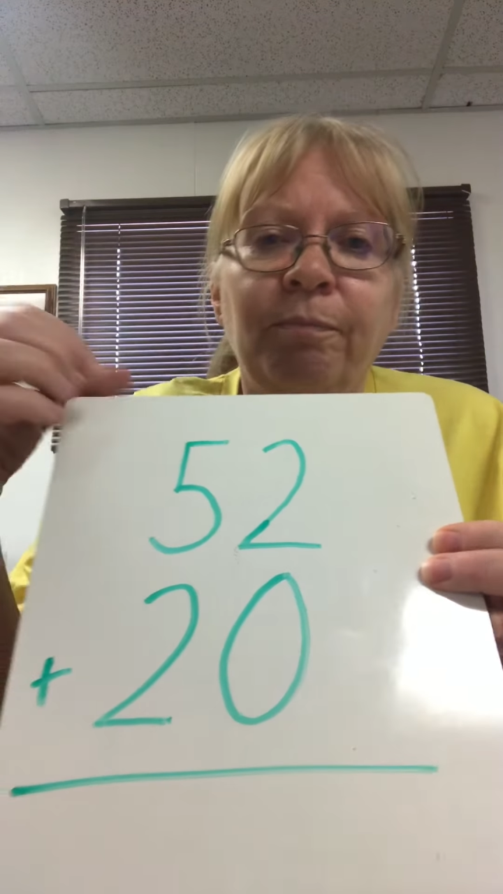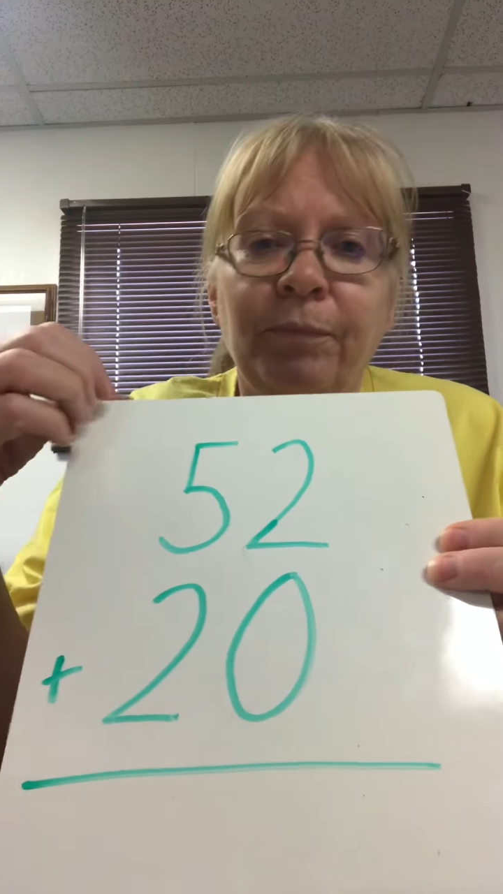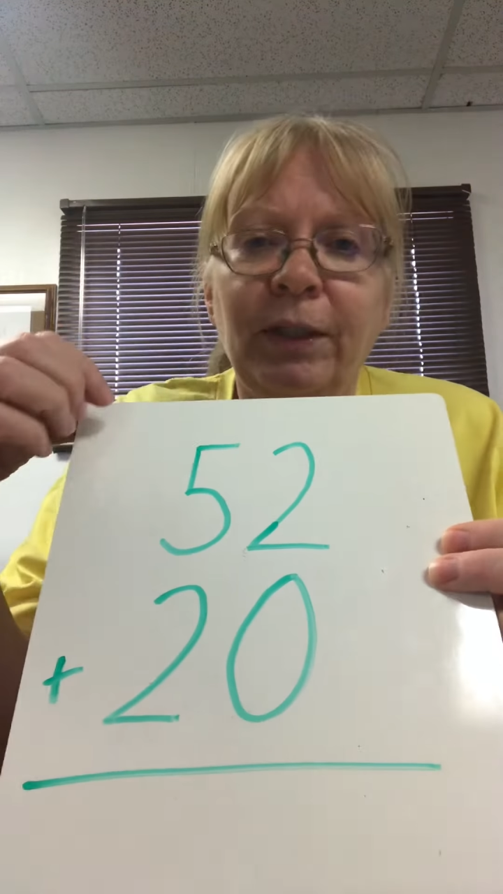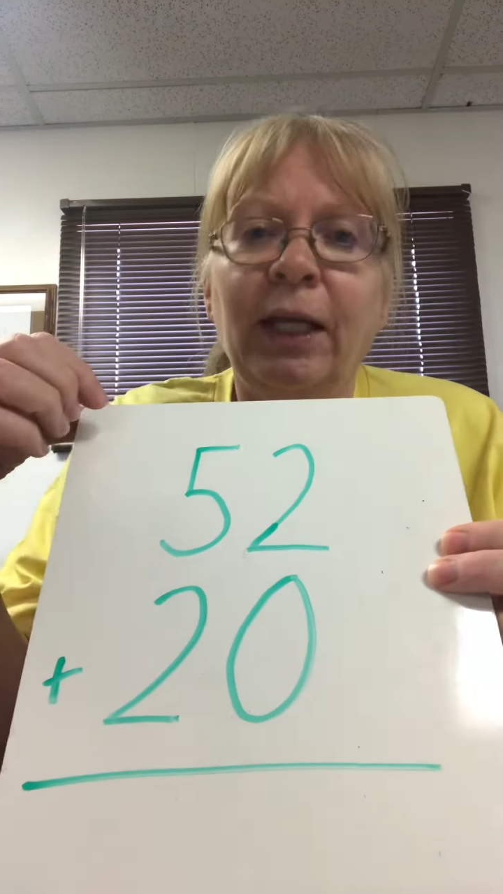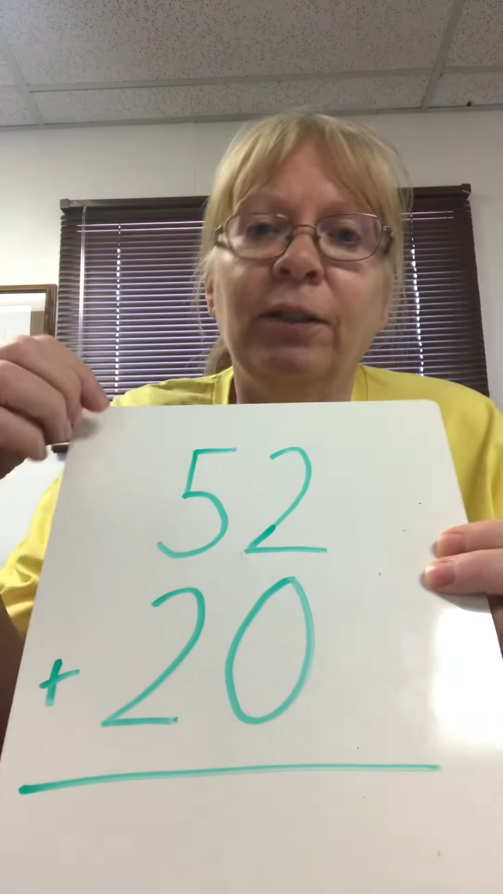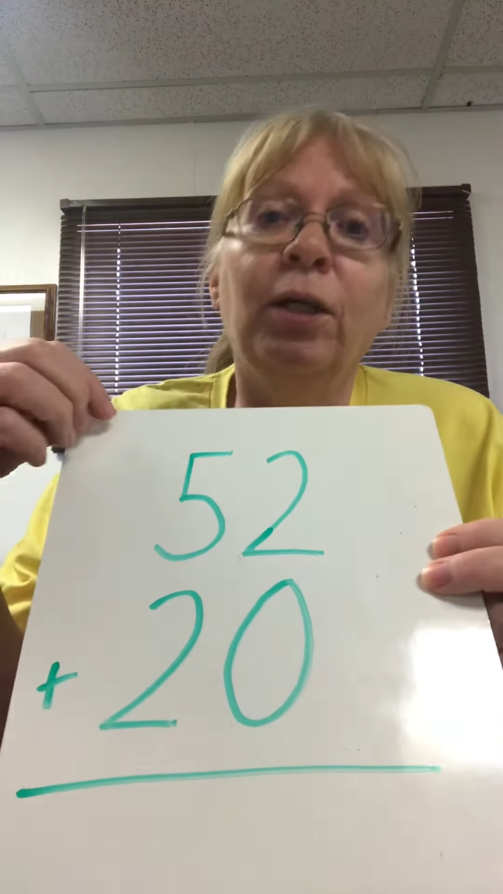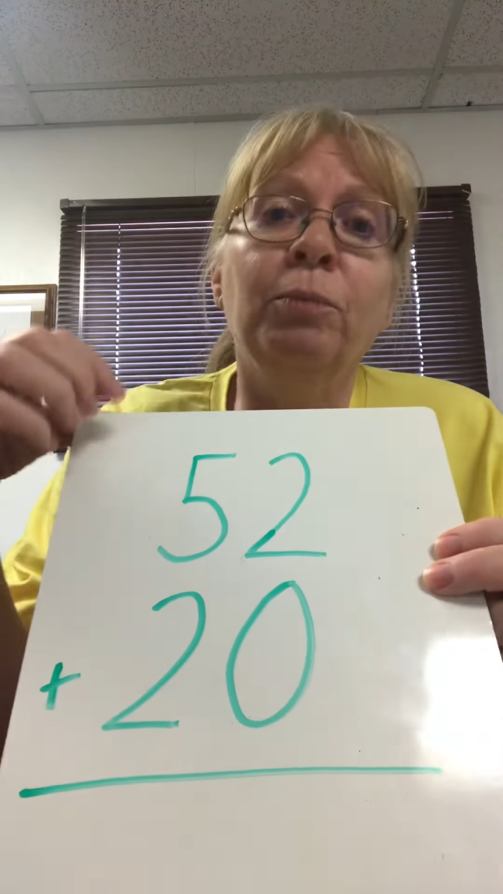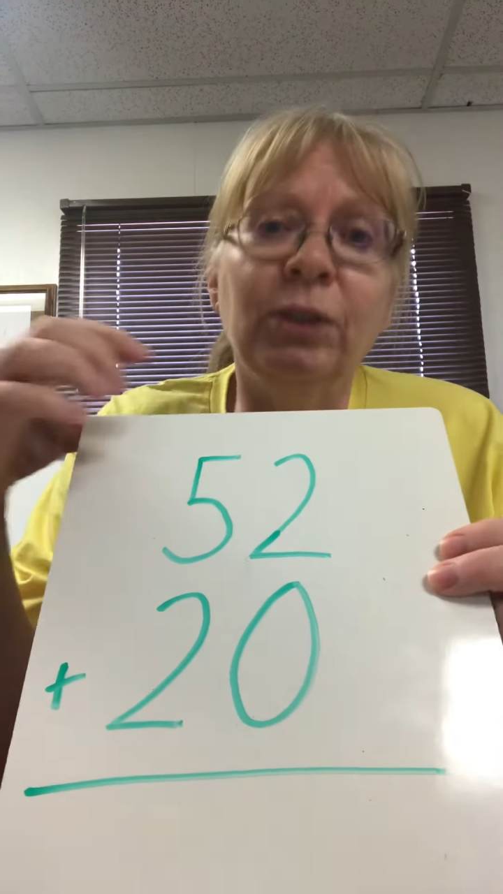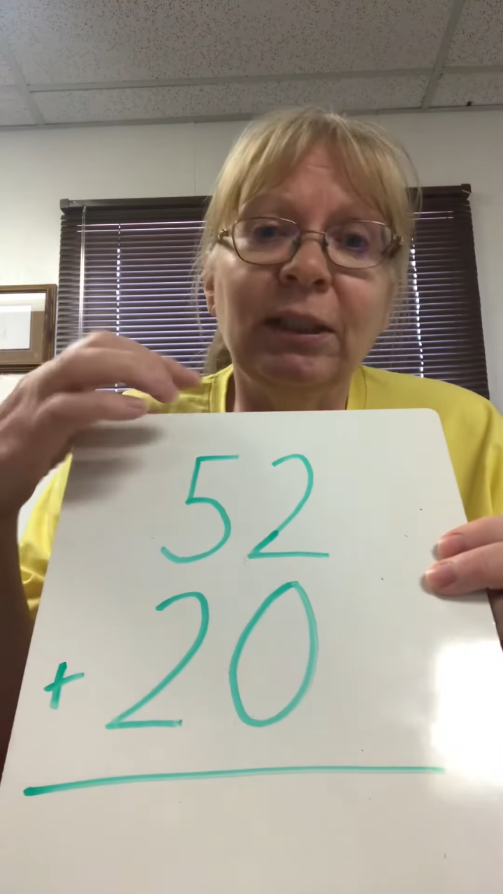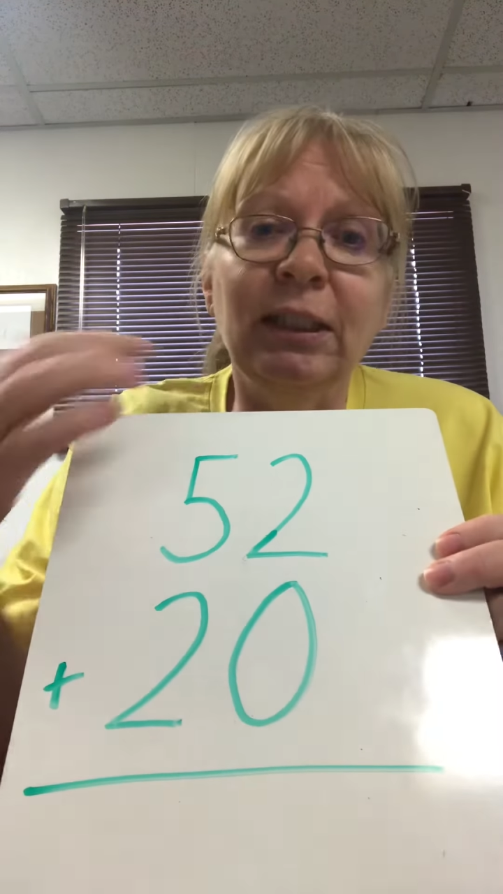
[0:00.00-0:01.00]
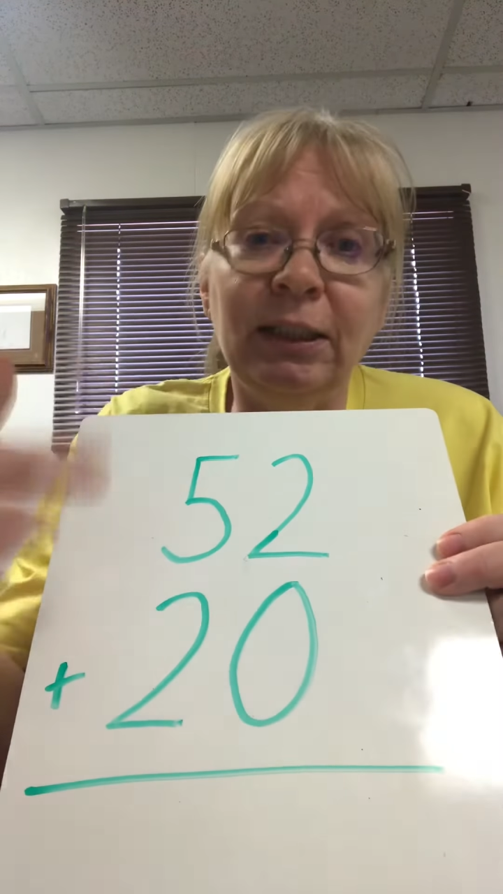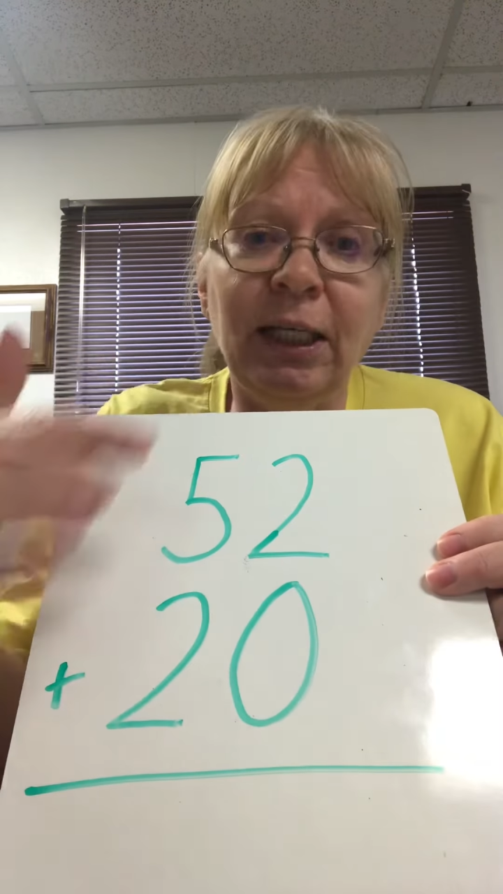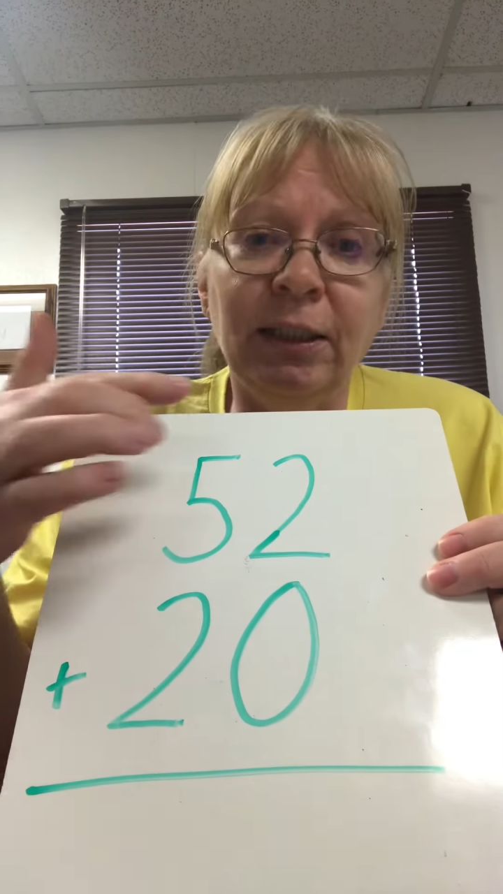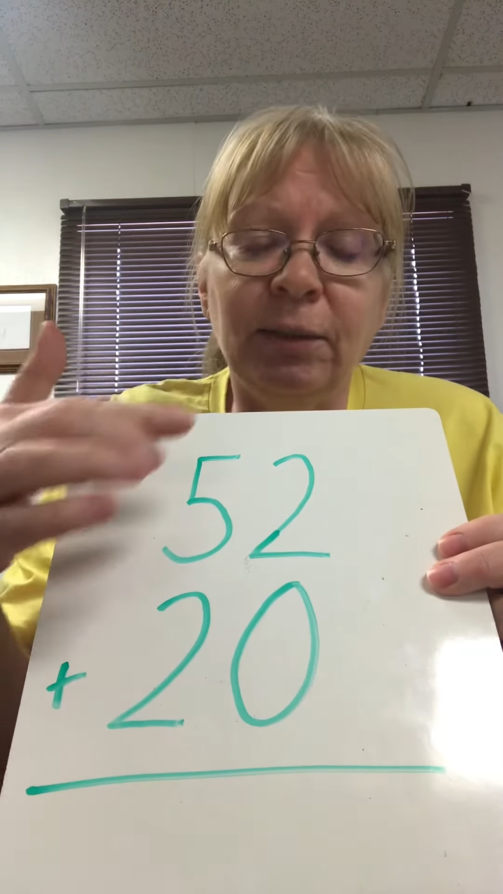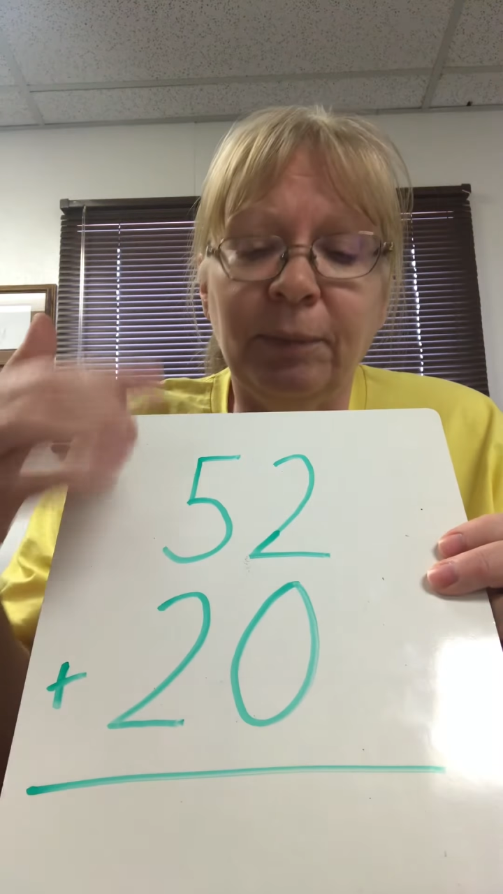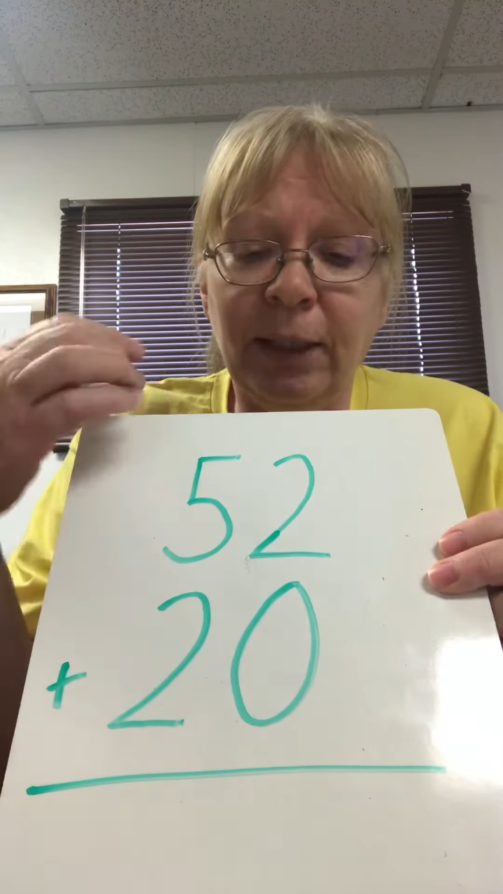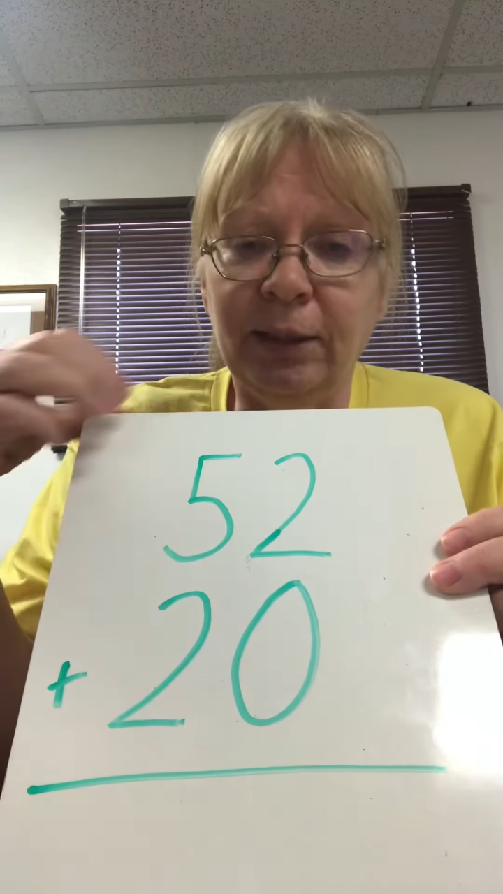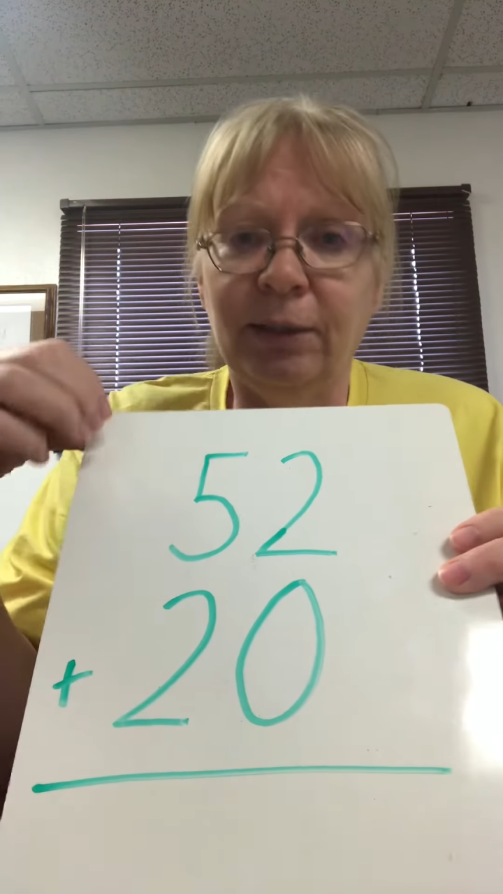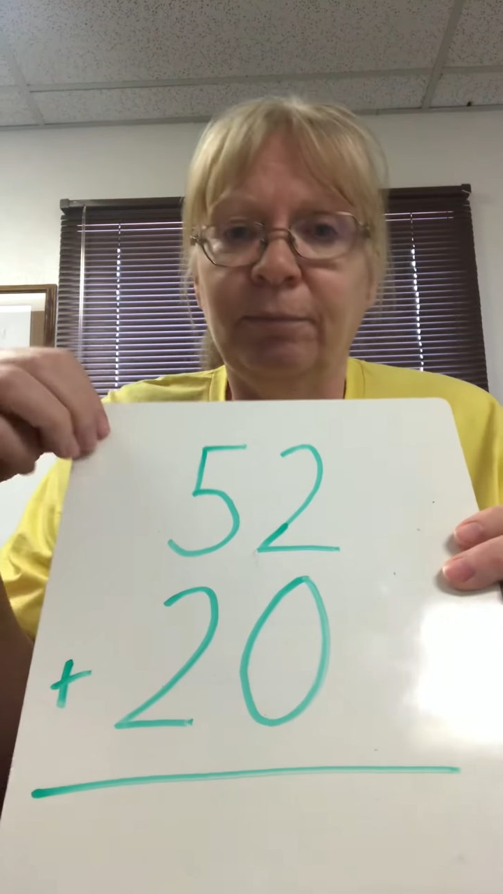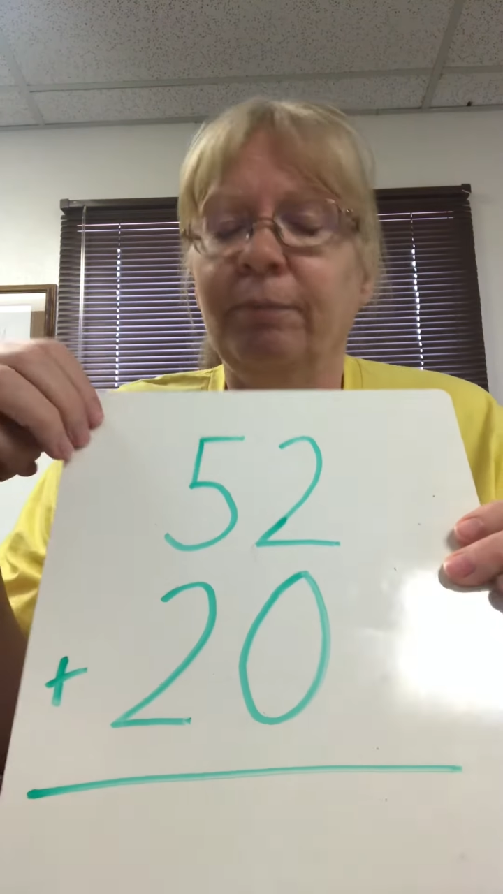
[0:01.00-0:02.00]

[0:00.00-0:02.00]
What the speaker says: like numbers in the tens place.